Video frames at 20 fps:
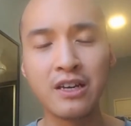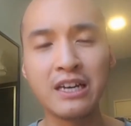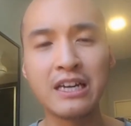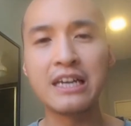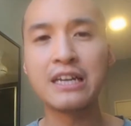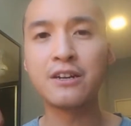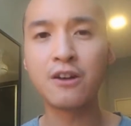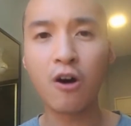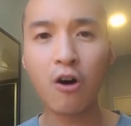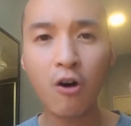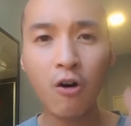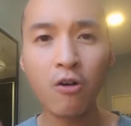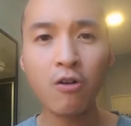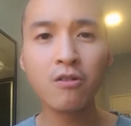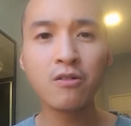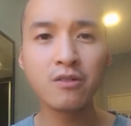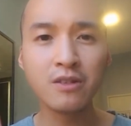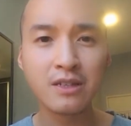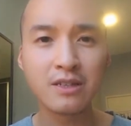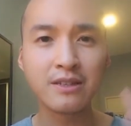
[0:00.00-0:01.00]
in all
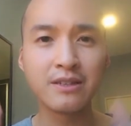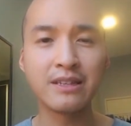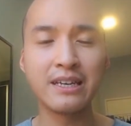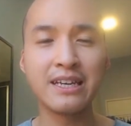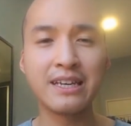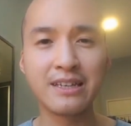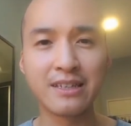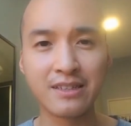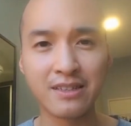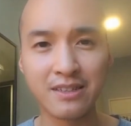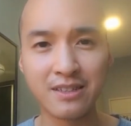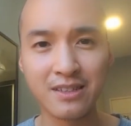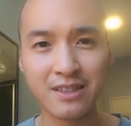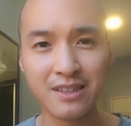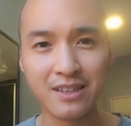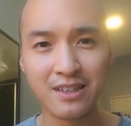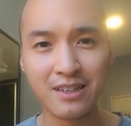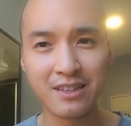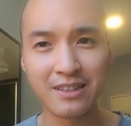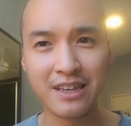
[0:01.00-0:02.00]
the things
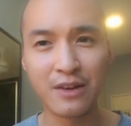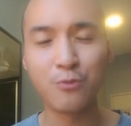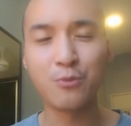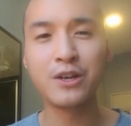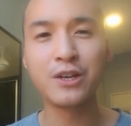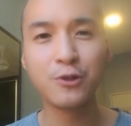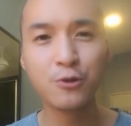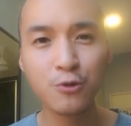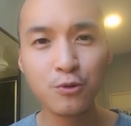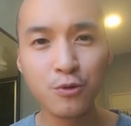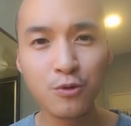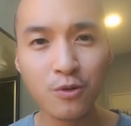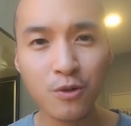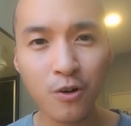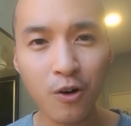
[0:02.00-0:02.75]
that we do,